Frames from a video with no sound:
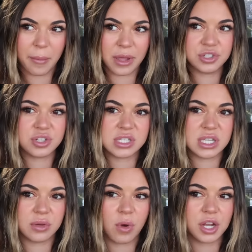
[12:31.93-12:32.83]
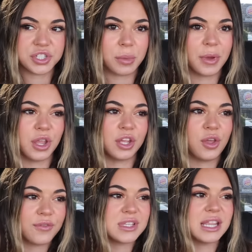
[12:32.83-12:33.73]
I'm interested in watching, but like
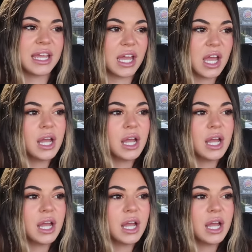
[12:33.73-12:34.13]
you have to like